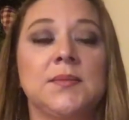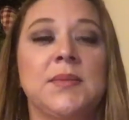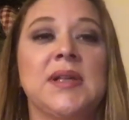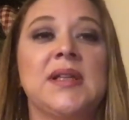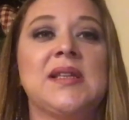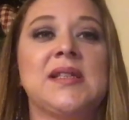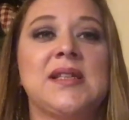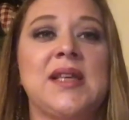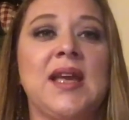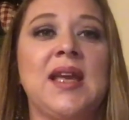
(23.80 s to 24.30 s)

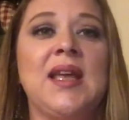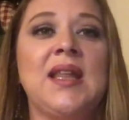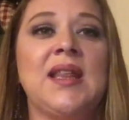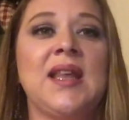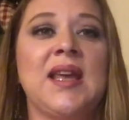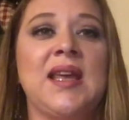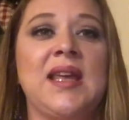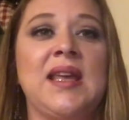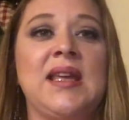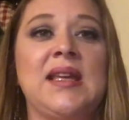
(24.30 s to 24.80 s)
But the second
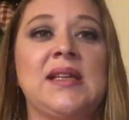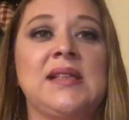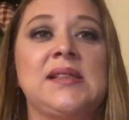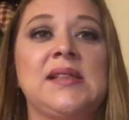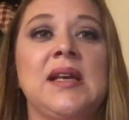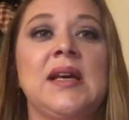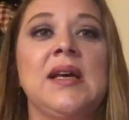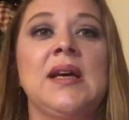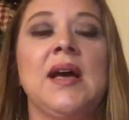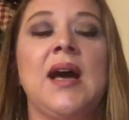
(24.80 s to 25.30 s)
thing is
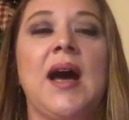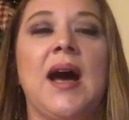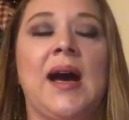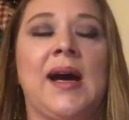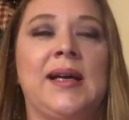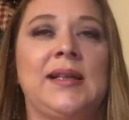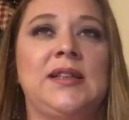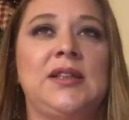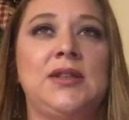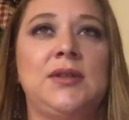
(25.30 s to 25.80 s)

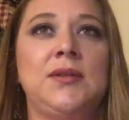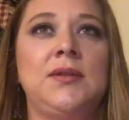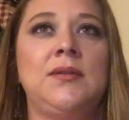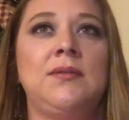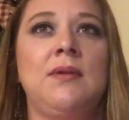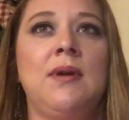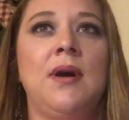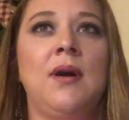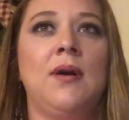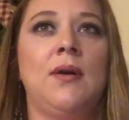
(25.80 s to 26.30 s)
I
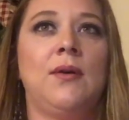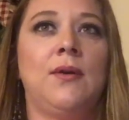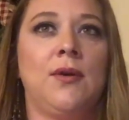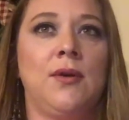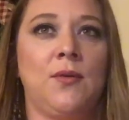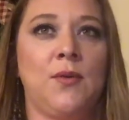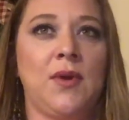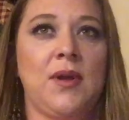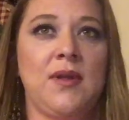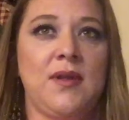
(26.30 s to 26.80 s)
do,
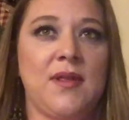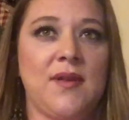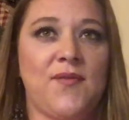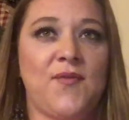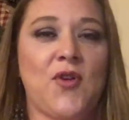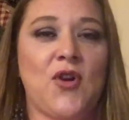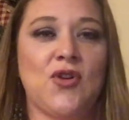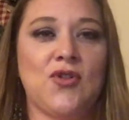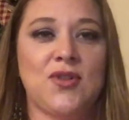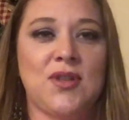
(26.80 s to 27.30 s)
or really the
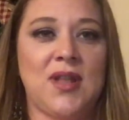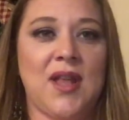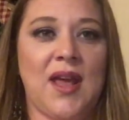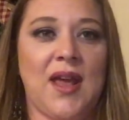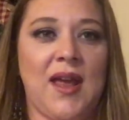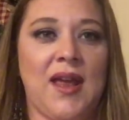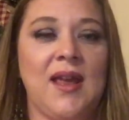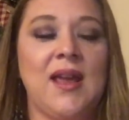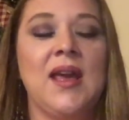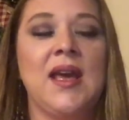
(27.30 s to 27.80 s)
first
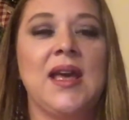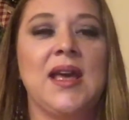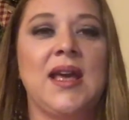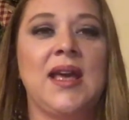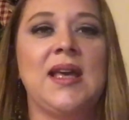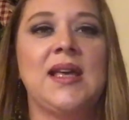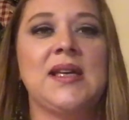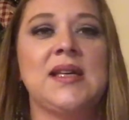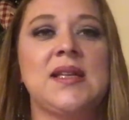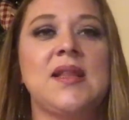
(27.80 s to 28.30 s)
thing,
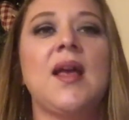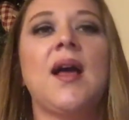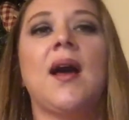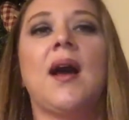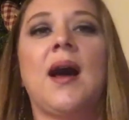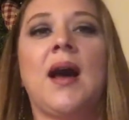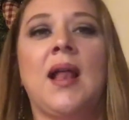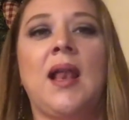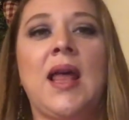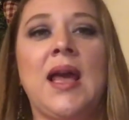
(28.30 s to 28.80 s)
is
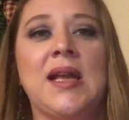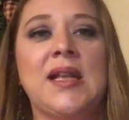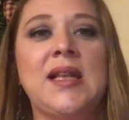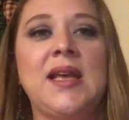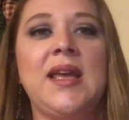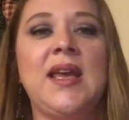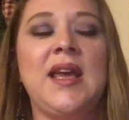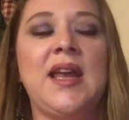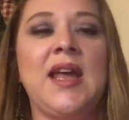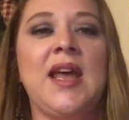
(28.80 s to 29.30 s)
I like to
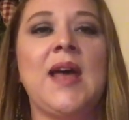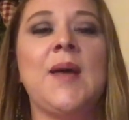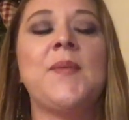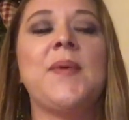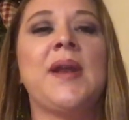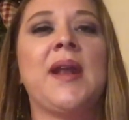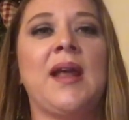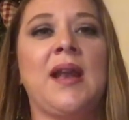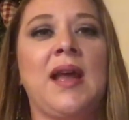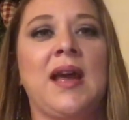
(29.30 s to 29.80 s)
get up
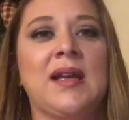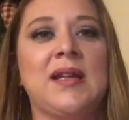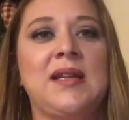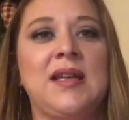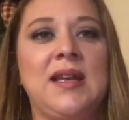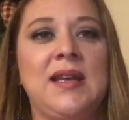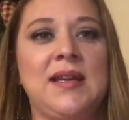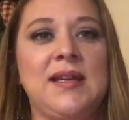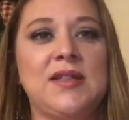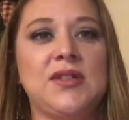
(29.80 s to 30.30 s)
and I like
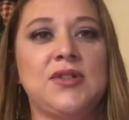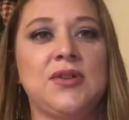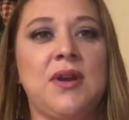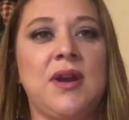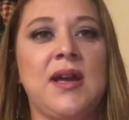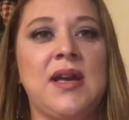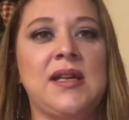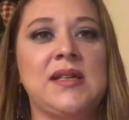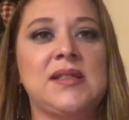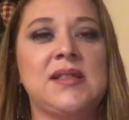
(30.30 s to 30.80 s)
to get
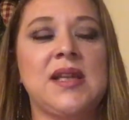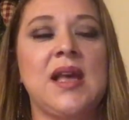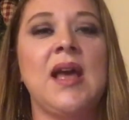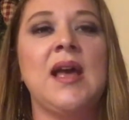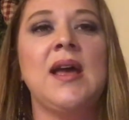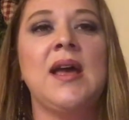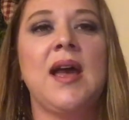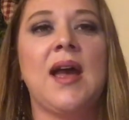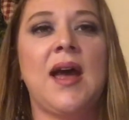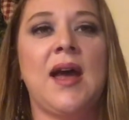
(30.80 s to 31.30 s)
dressed.
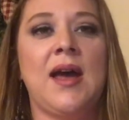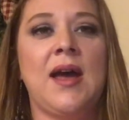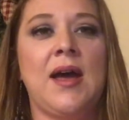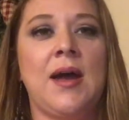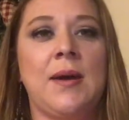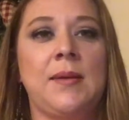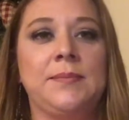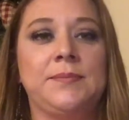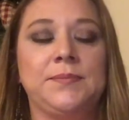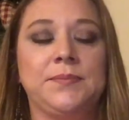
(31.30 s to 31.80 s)

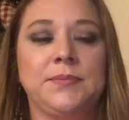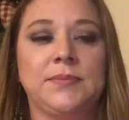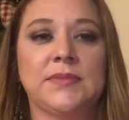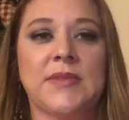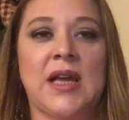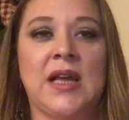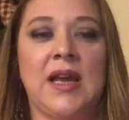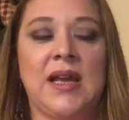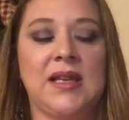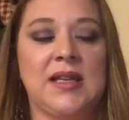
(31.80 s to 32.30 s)

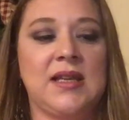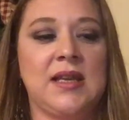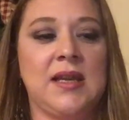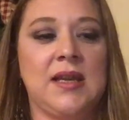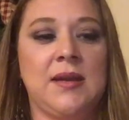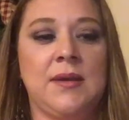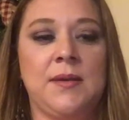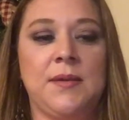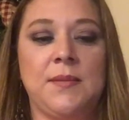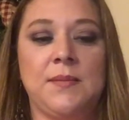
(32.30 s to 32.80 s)
I like
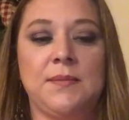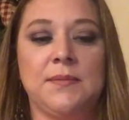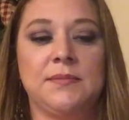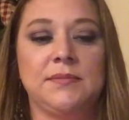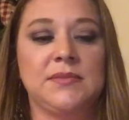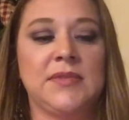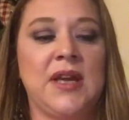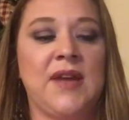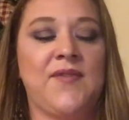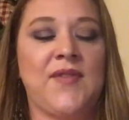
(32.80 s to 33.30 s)
to,
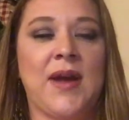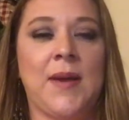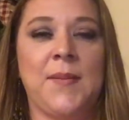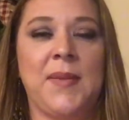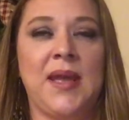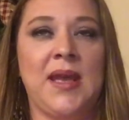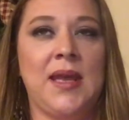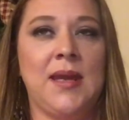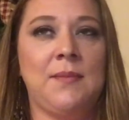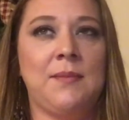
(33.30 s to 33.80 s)
if I'm
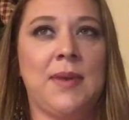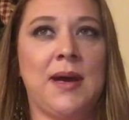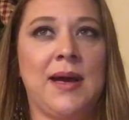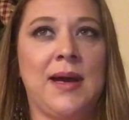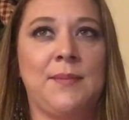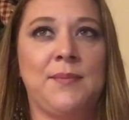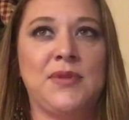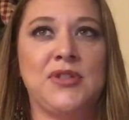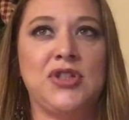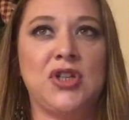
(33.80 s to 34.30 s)
in
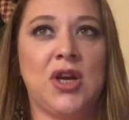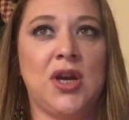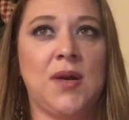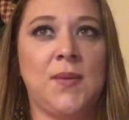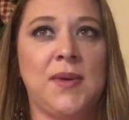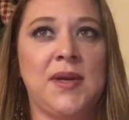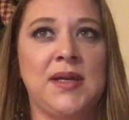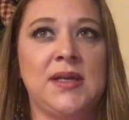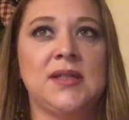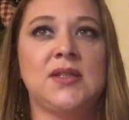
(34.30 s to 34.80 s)
my
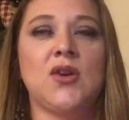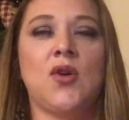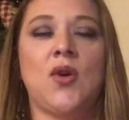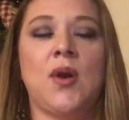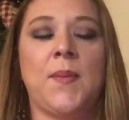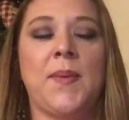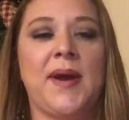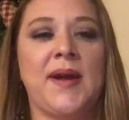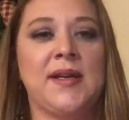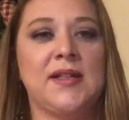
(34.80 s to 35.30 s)
pajamas or
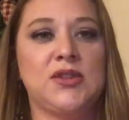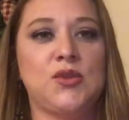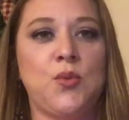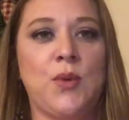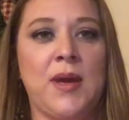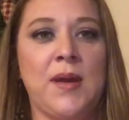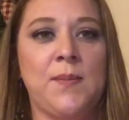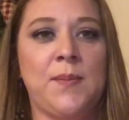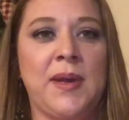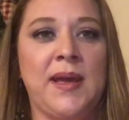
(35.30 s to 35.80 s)
a pair of
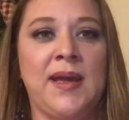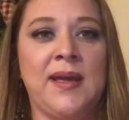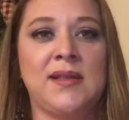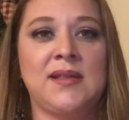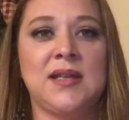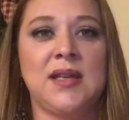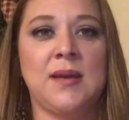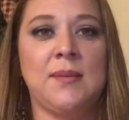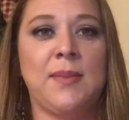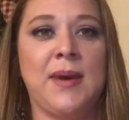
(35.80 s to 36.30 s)

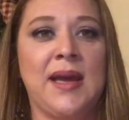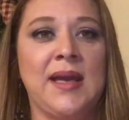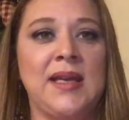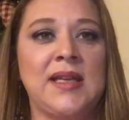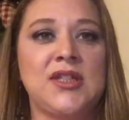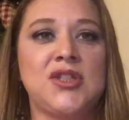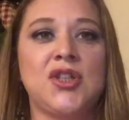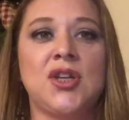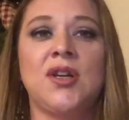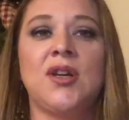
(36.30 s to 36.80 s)
sweatpants and a
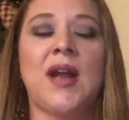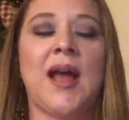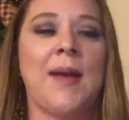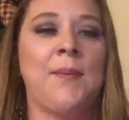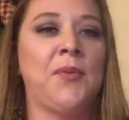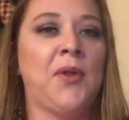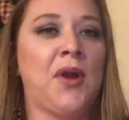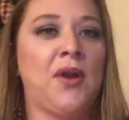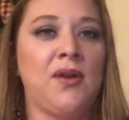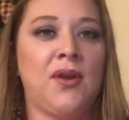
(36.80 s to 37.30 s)
baggy shirt,
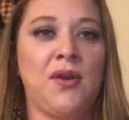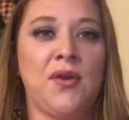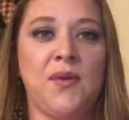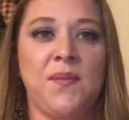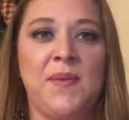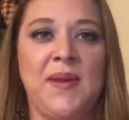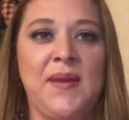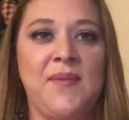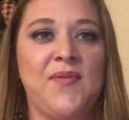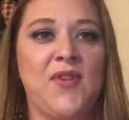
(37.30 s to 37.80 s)
I'm not going to
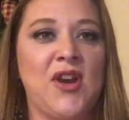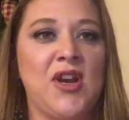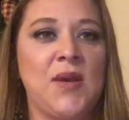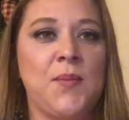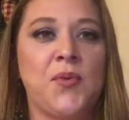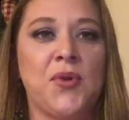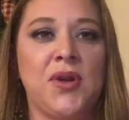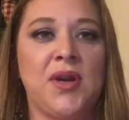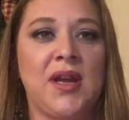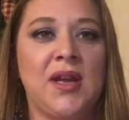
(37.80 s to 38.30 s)
be very
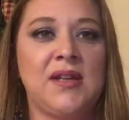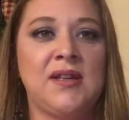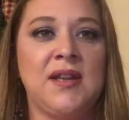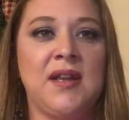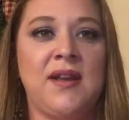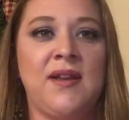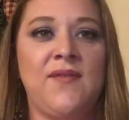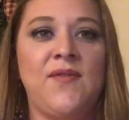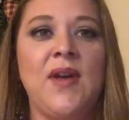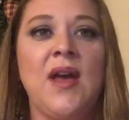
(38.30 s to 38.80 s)

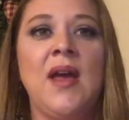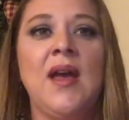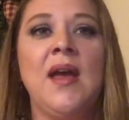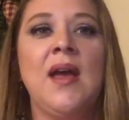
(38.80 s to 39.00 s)
productive